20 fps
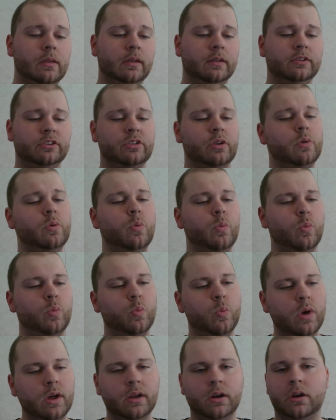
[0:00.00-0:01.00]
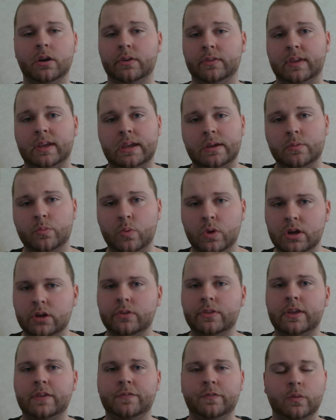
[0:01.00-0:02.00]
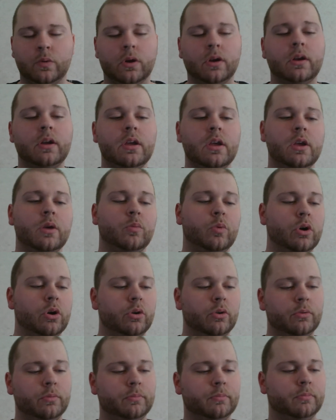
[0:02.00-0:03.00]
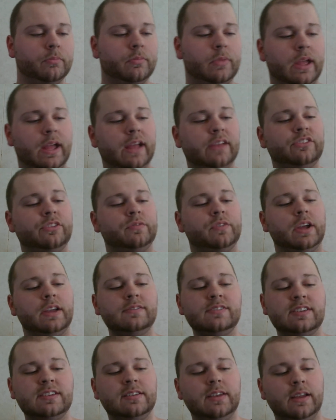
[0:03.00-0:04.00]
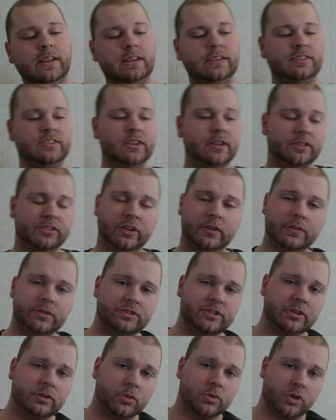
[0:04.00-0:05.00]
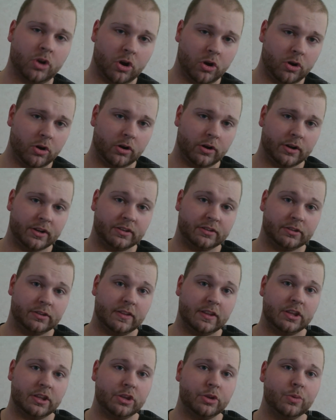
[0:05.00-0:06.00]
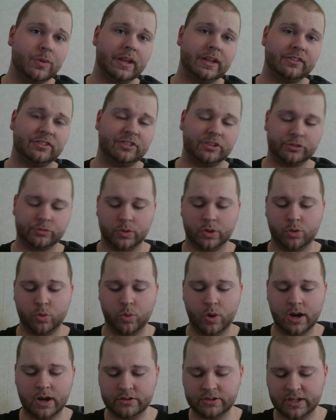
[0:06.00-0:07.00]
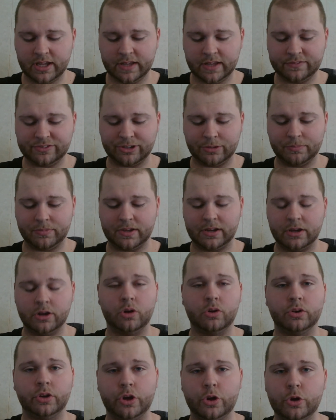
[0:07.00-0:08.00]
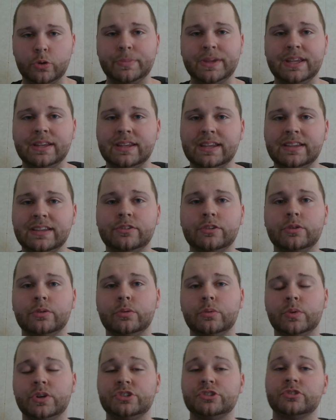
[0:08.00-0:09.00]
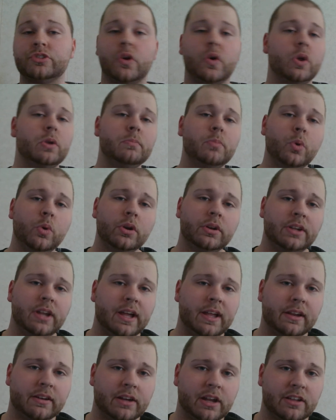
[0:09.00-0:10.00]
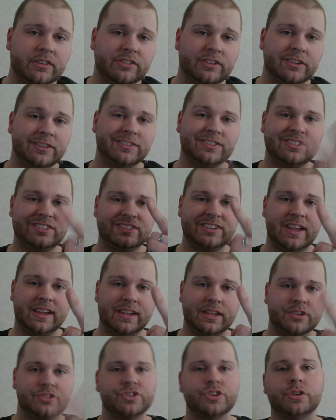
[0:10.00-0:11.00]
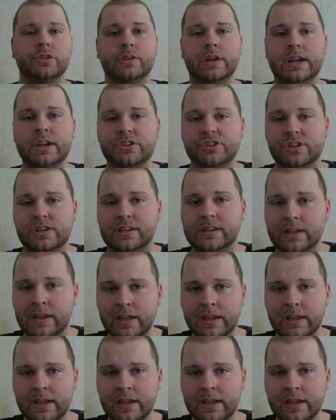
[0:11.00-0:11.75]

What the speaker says: So what are they? What are they for? Well, as of 1996, every single car in the U.S. is required to have something called OBD2, which is Onboard Diagnostic Second Generation.